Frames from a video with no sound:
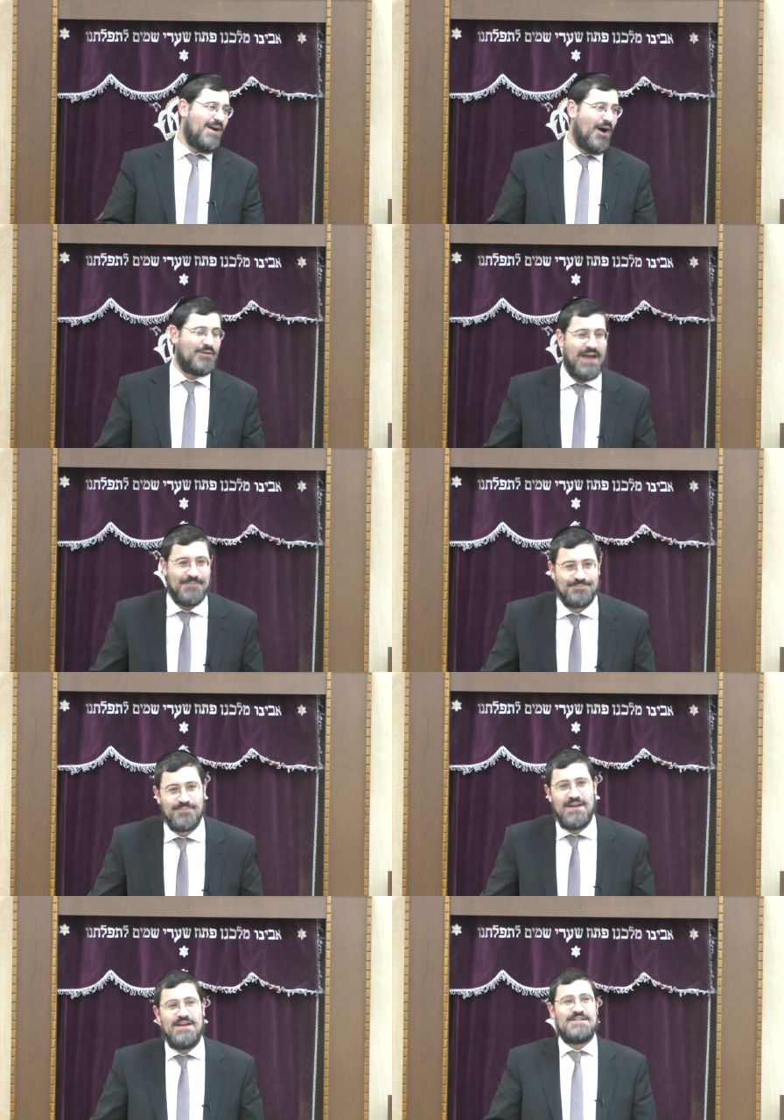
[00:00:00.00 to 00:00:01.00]
Okay,
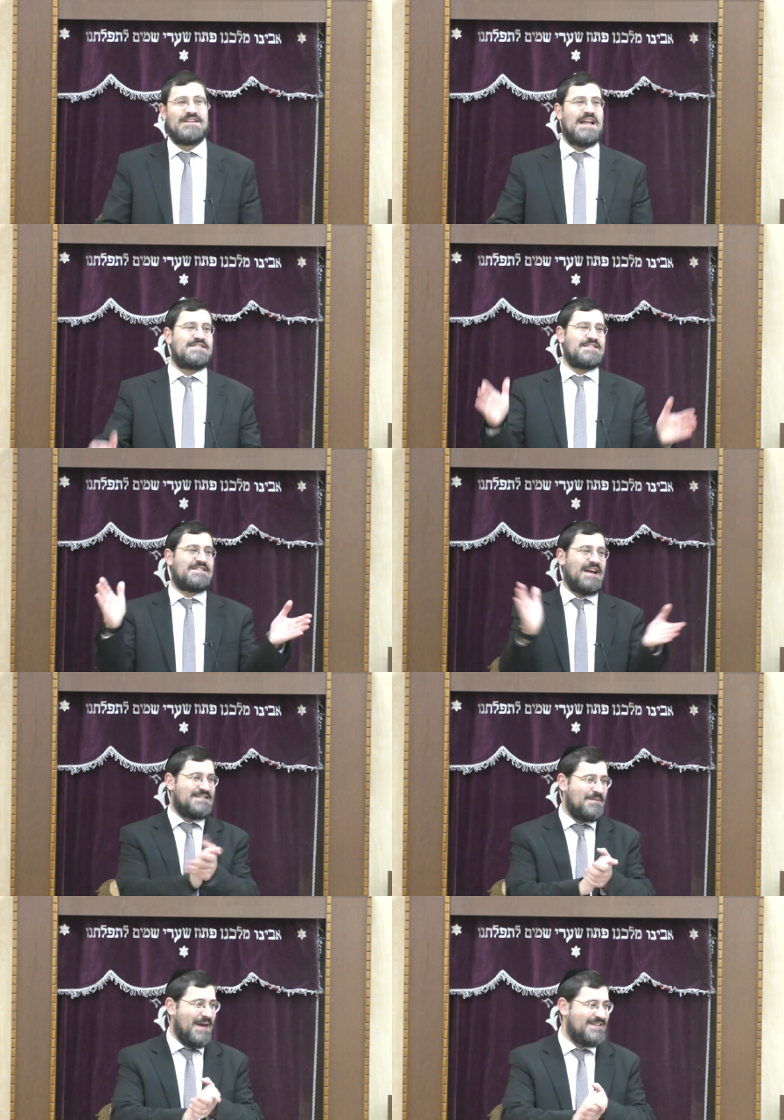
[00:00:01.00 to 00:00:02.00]
so let's
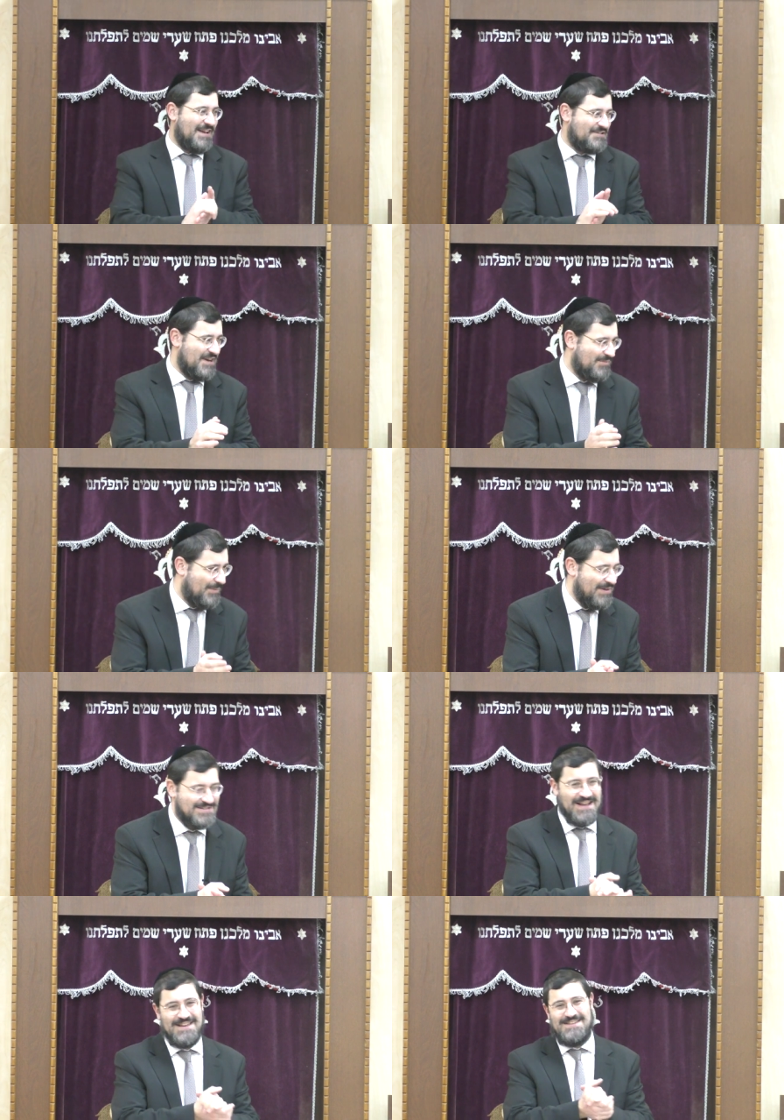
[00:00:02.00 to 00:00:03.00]
discuss it. Beis Hashem, Rabbi
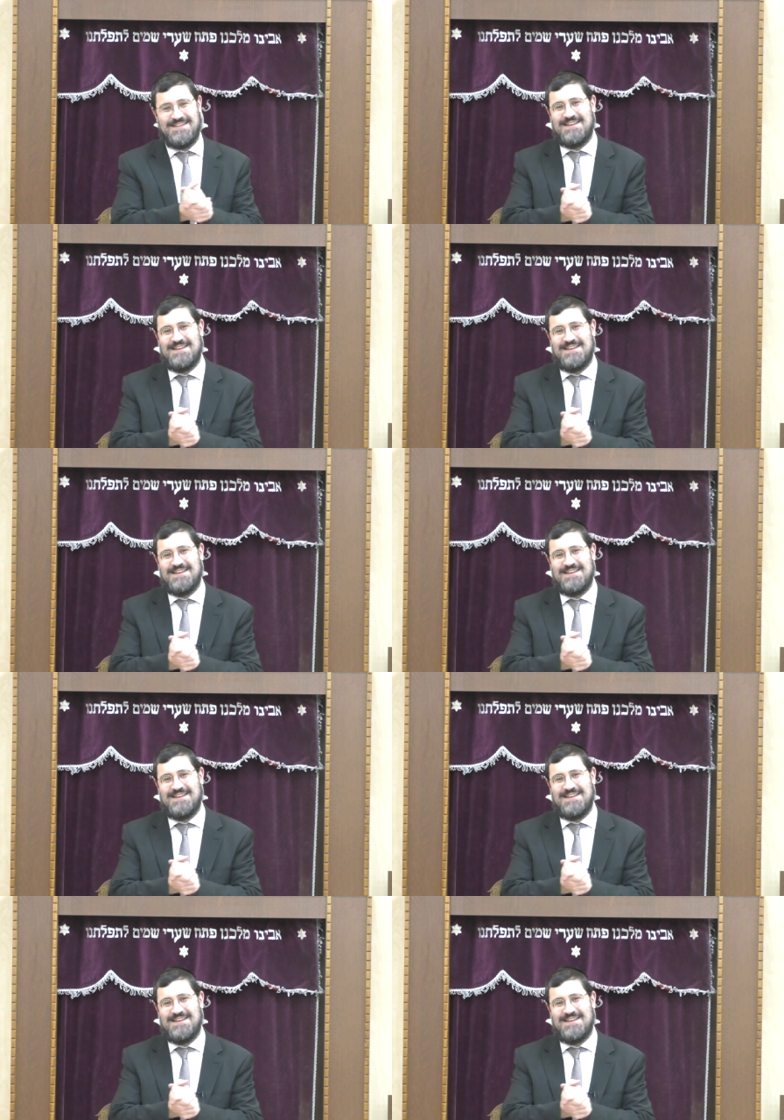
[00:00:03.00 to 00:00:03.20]
Yisai.